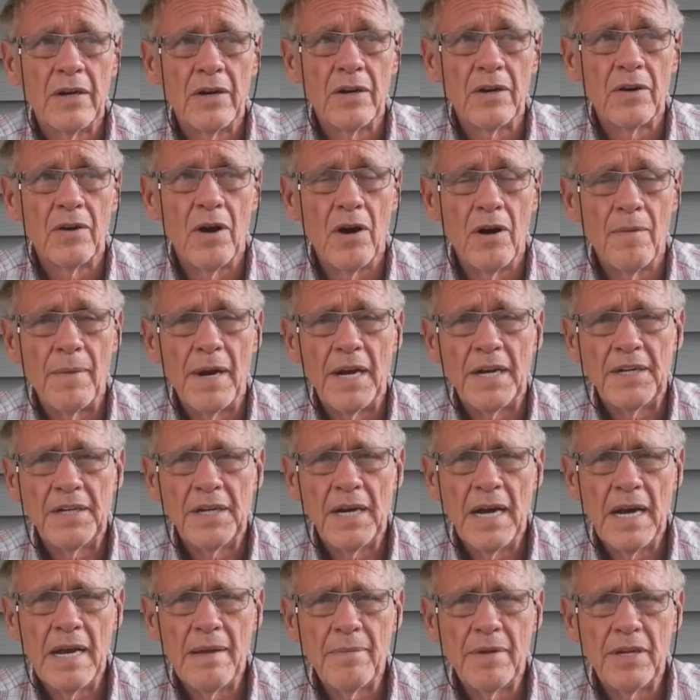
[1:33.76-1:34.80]
all my
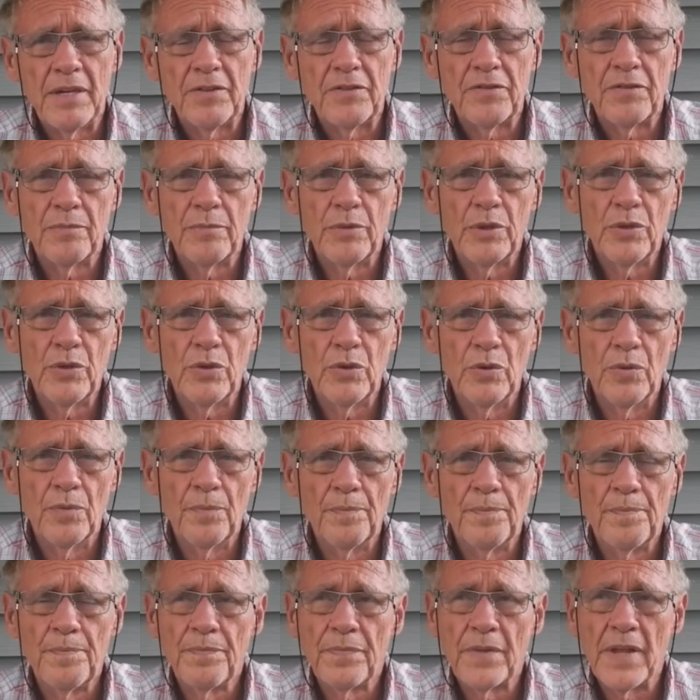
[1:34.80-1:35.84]
time in Cebu,
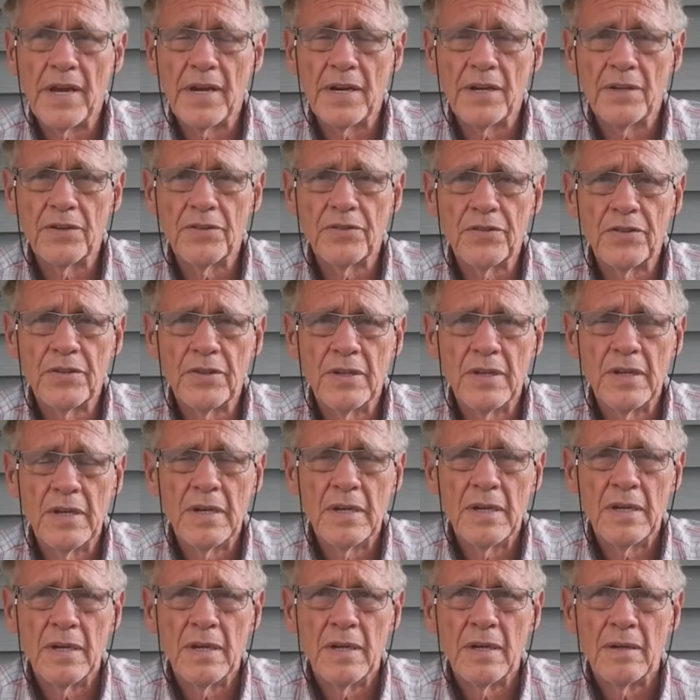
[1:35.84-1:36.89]
that is.
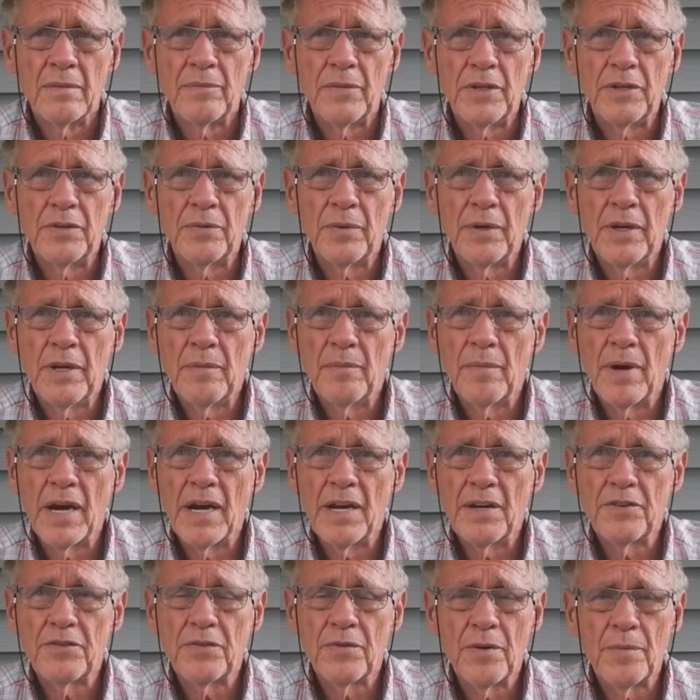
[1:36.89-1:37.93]
Between
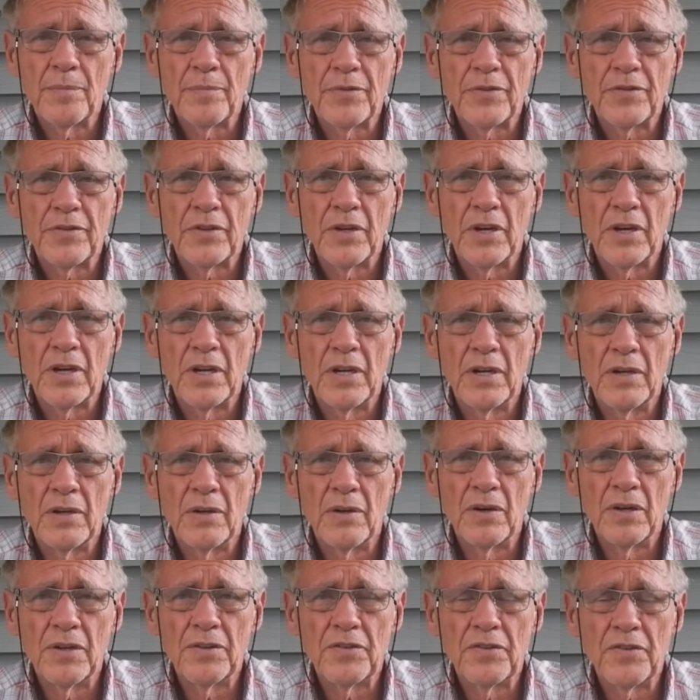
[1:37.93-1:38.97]
my trips
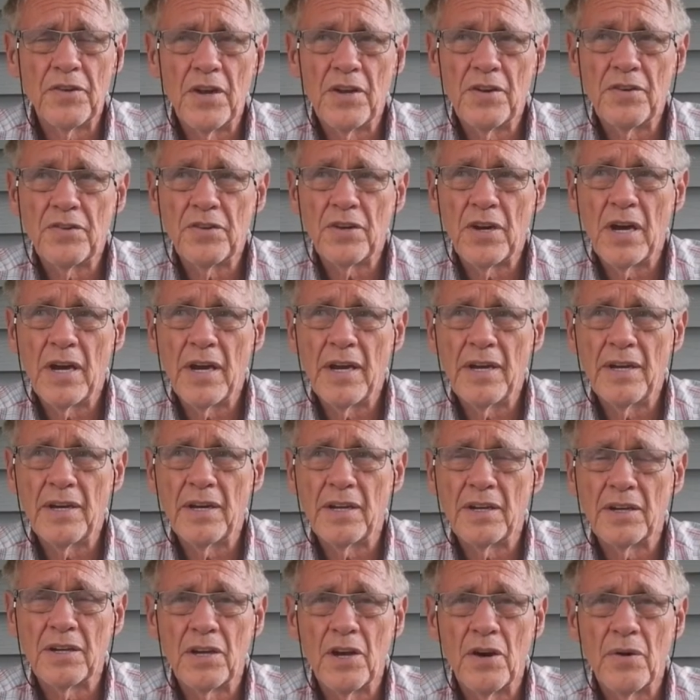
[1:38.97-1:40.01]
on Sunshine
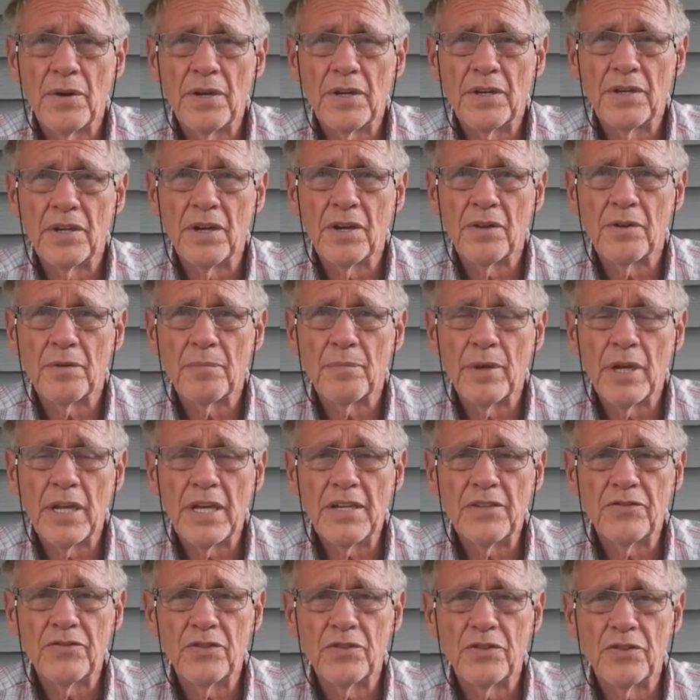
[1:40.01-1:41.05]
and going to other
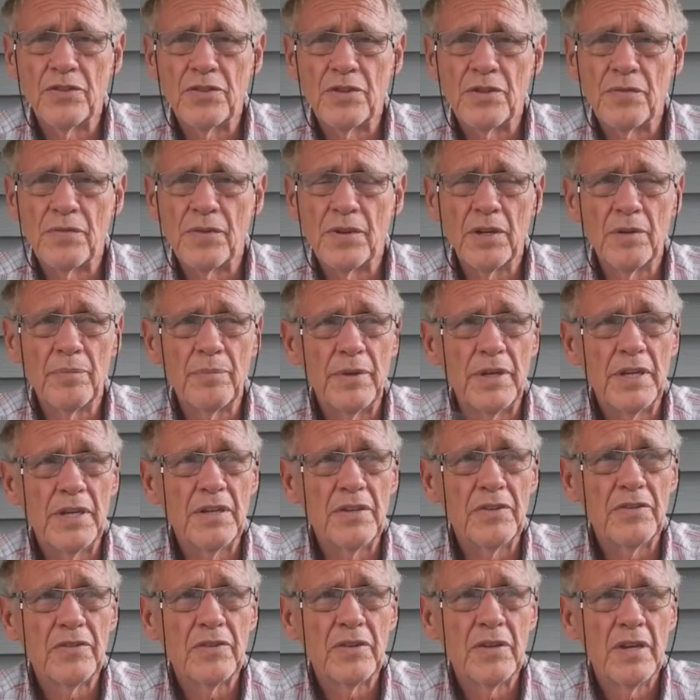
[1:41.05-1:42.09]
places in the Philippines,